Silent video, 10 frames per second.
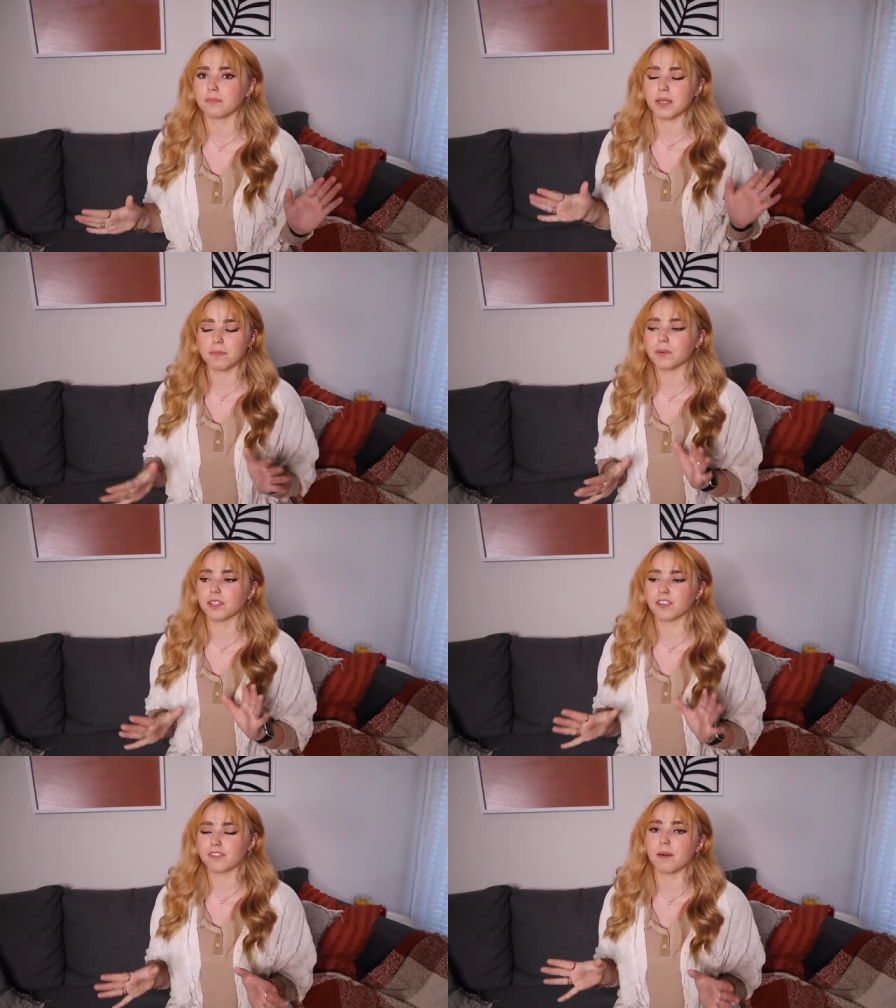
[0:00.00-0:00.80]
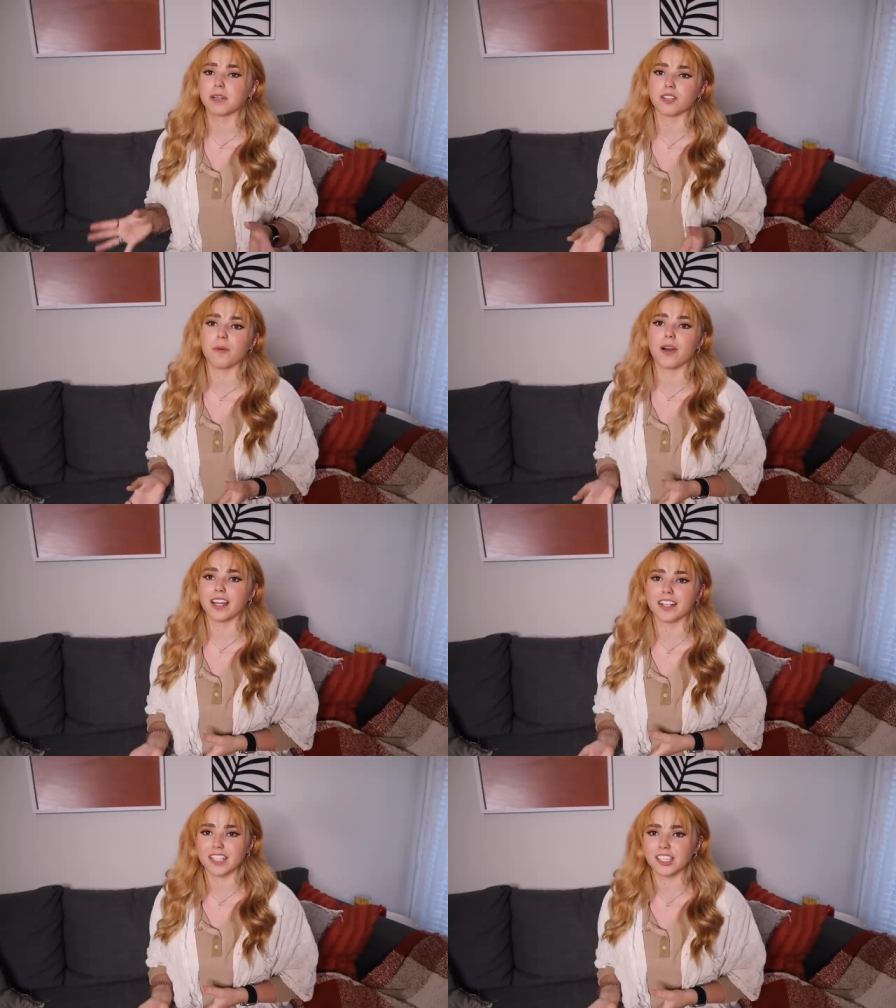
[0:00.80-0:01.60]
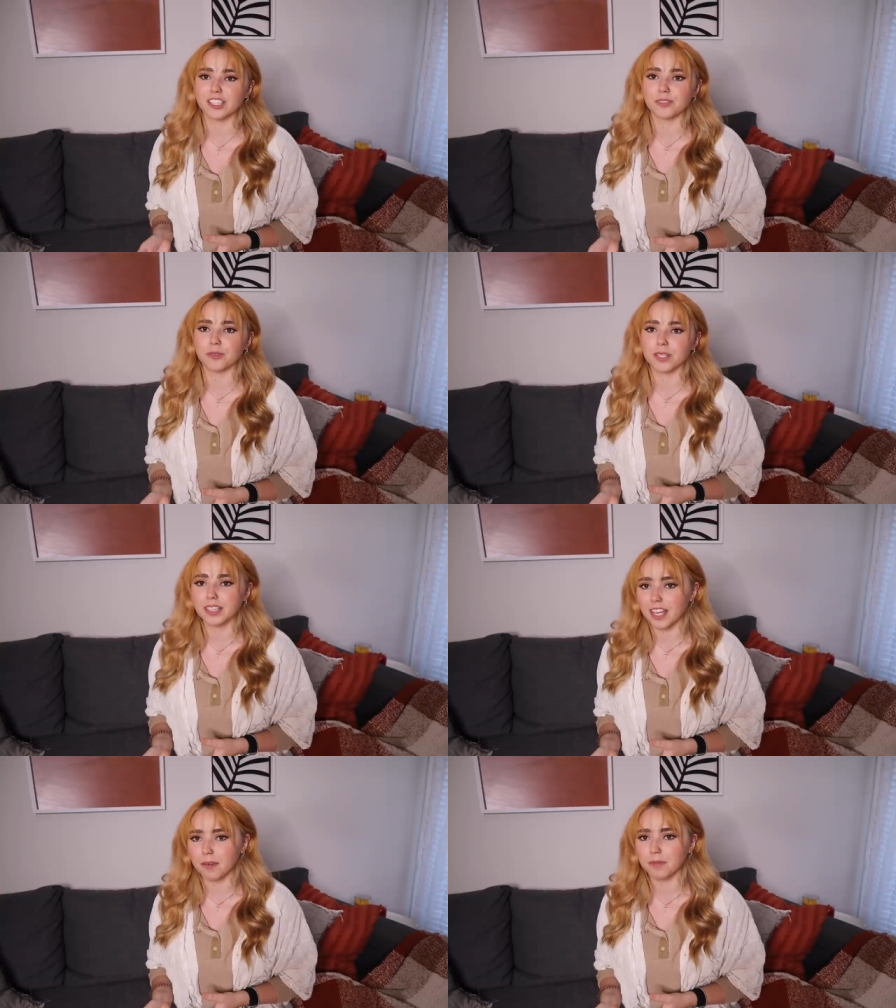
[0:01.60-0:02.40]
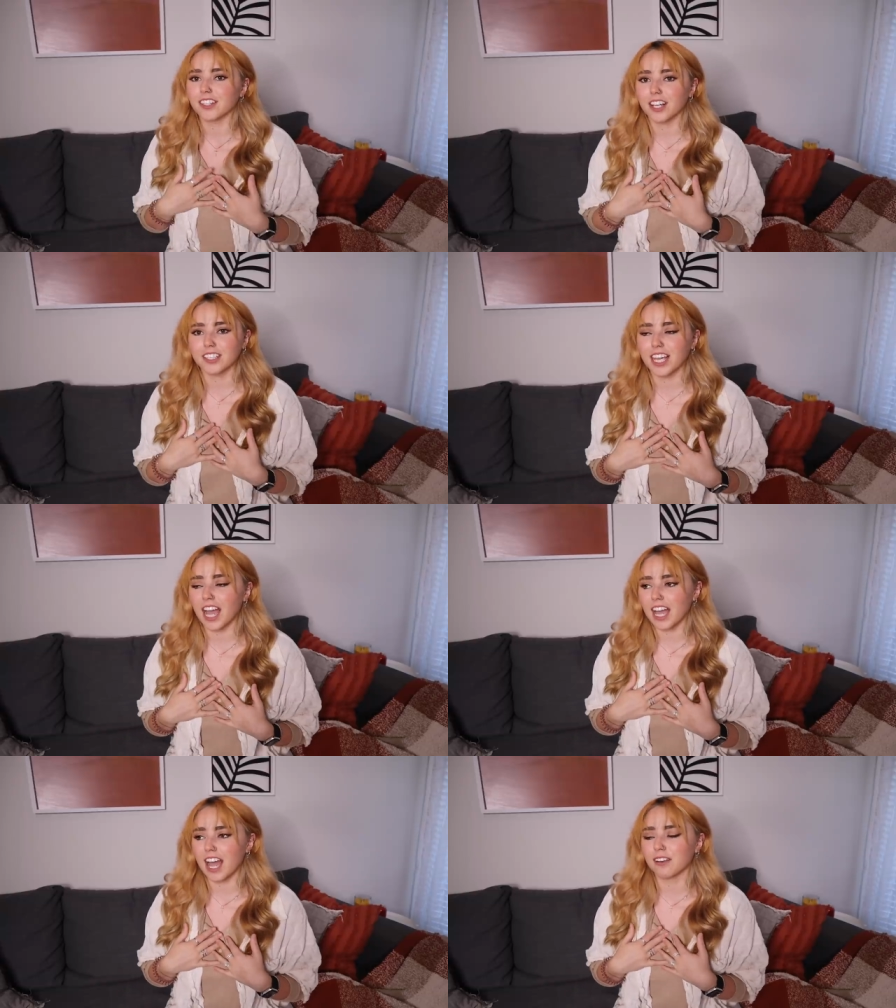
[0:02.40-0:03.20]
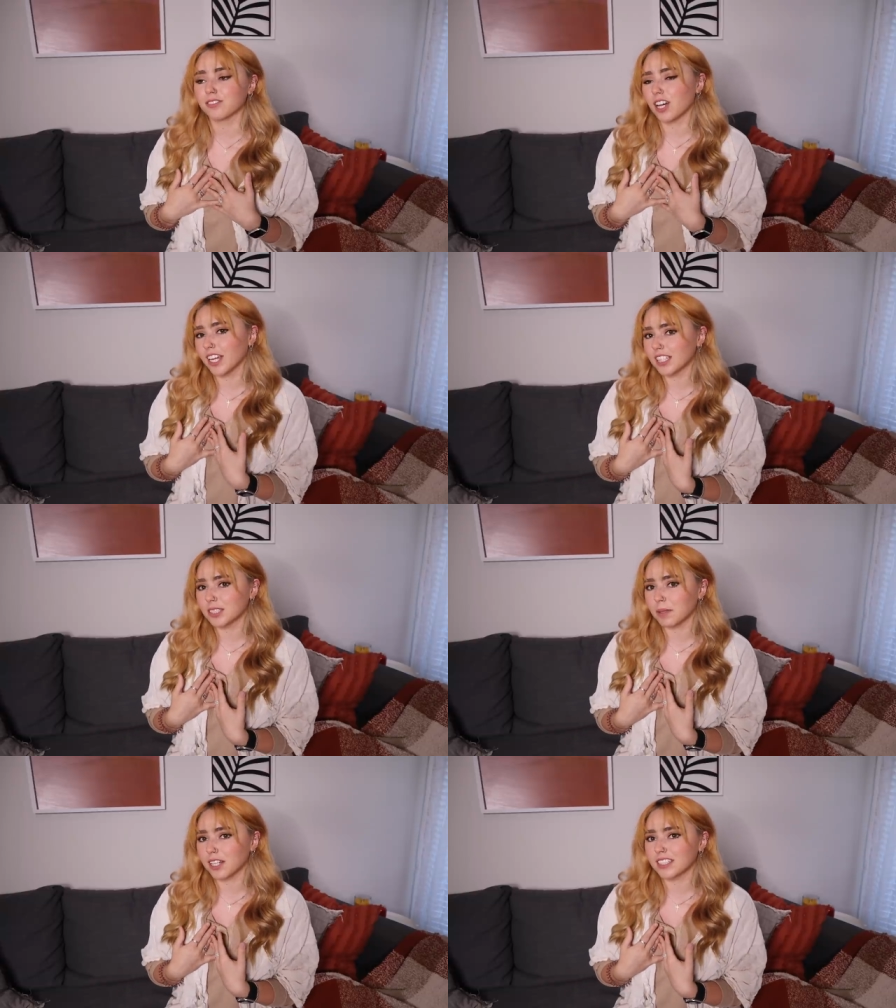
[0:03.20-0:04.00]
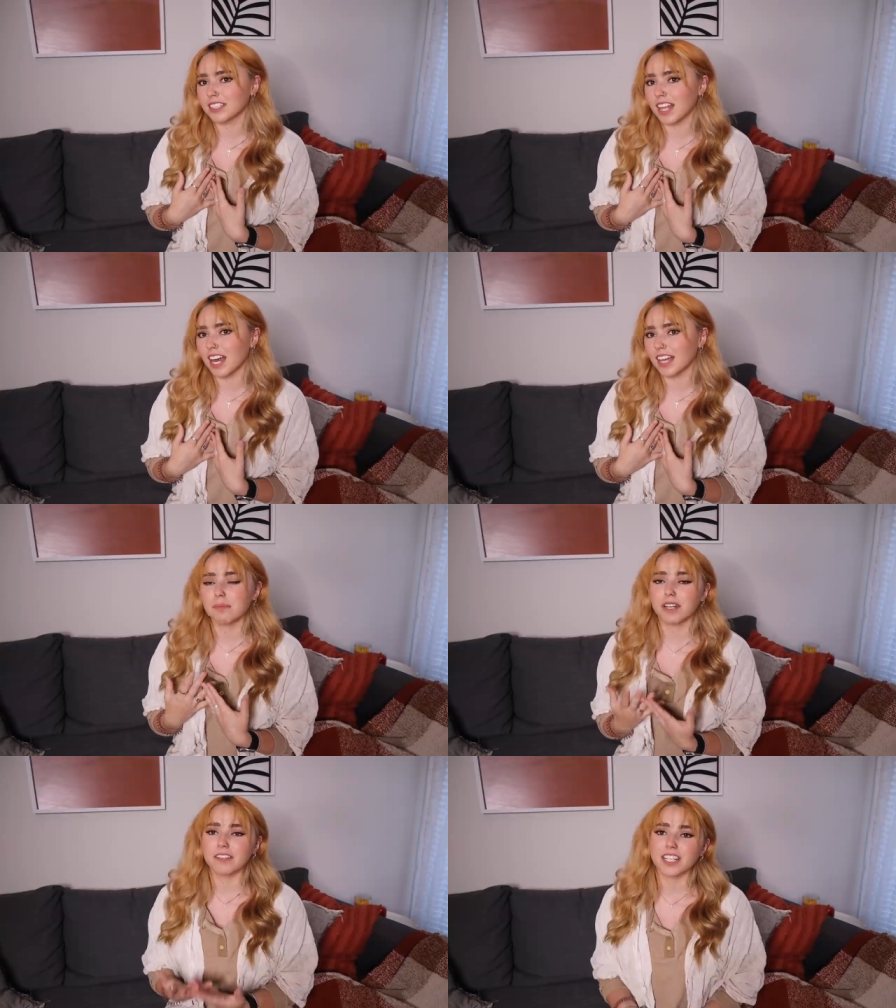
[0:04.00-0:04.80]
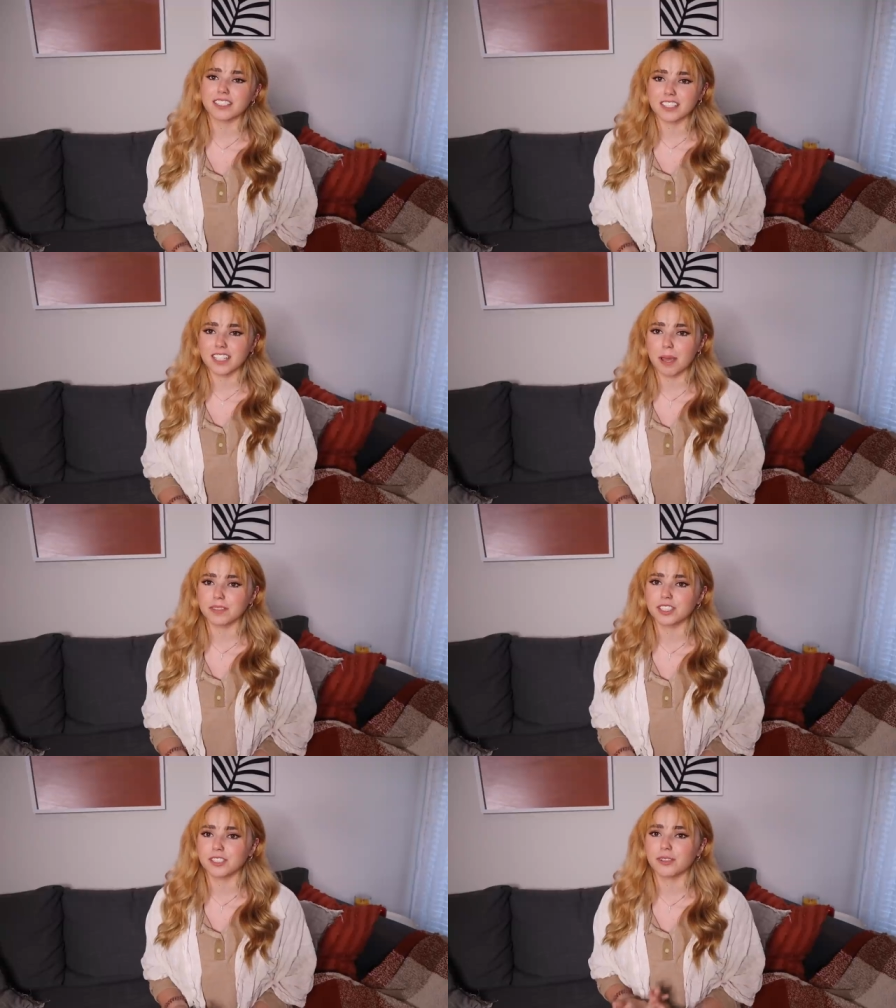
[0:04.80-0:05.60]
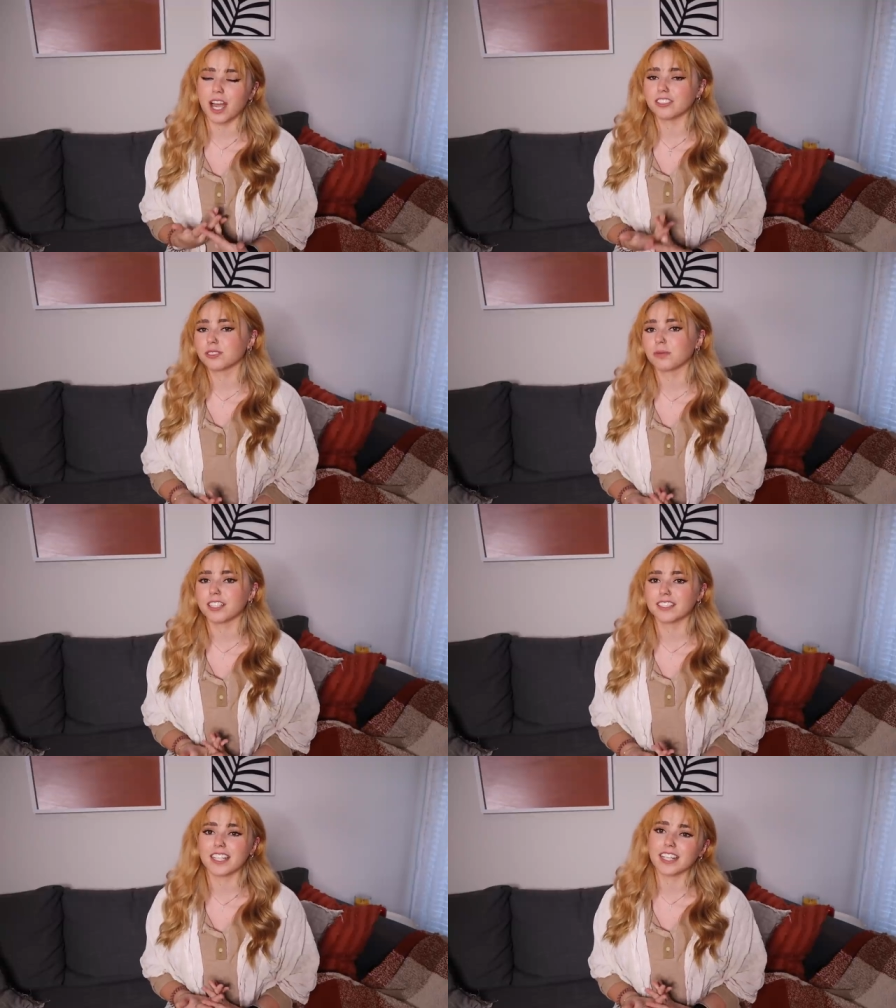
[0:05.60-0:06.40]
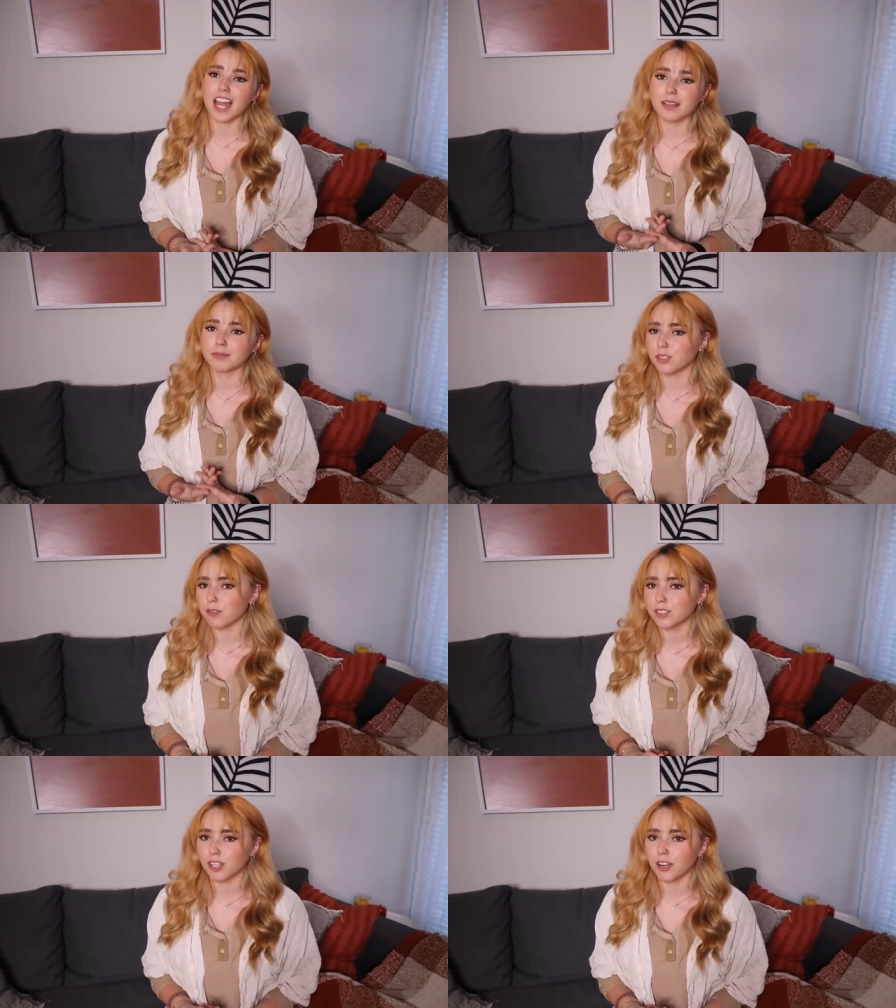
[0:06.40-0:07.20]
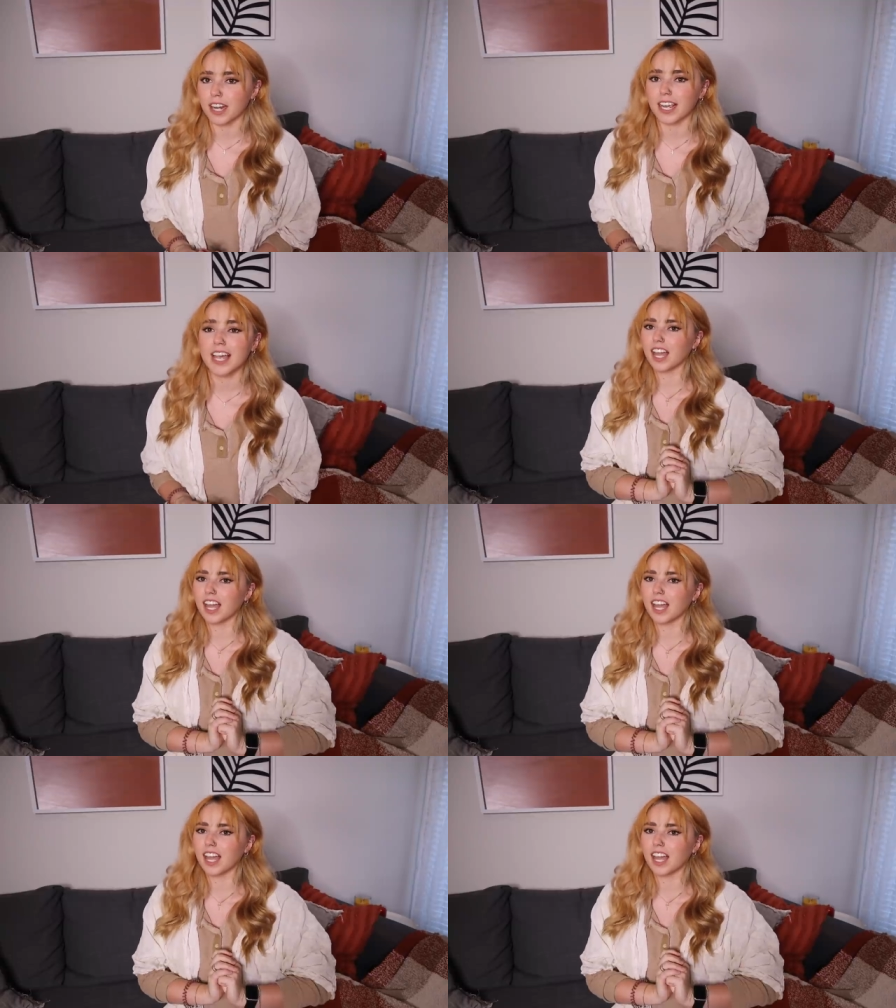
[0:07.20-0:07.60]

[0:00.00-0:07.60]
people their family don't want anything to do with them luckily i have not experienced that but if that does happen to you i just want to say that i'm so sorry